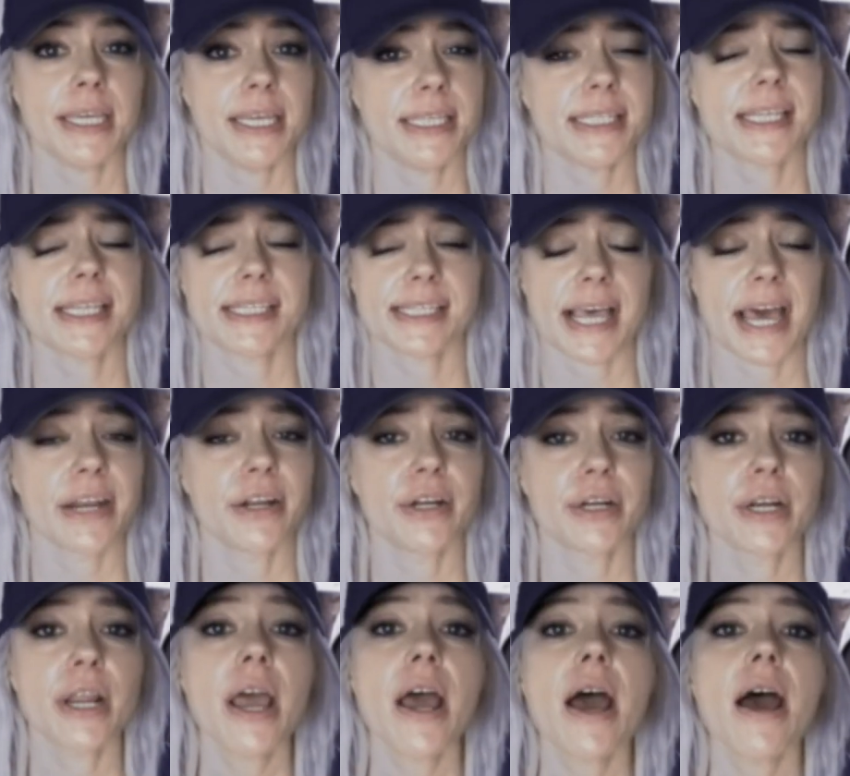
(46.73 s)
he's the
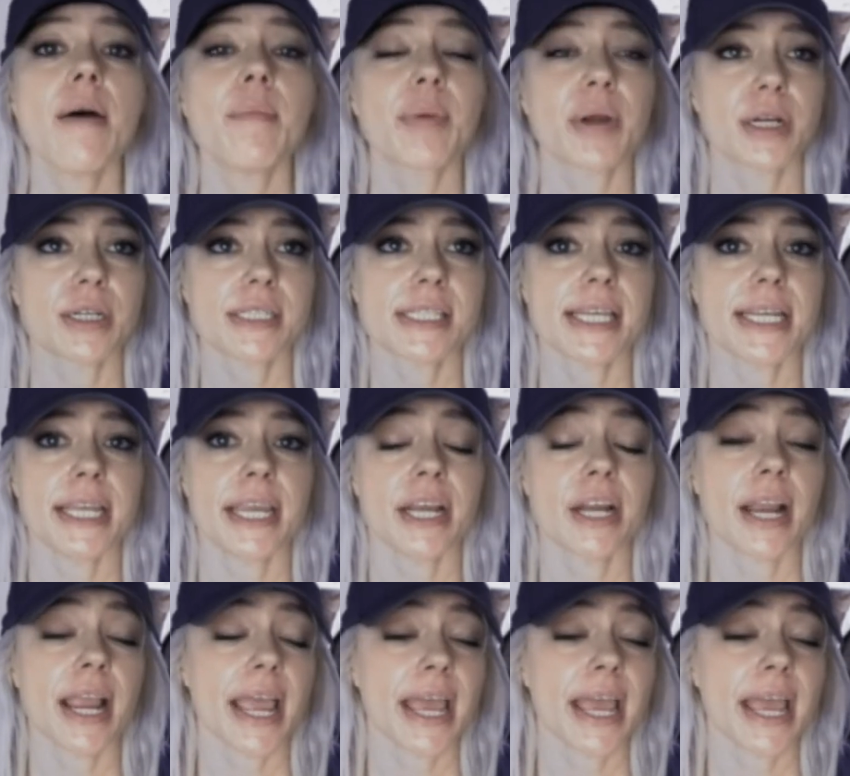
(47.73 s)
Saturn person here,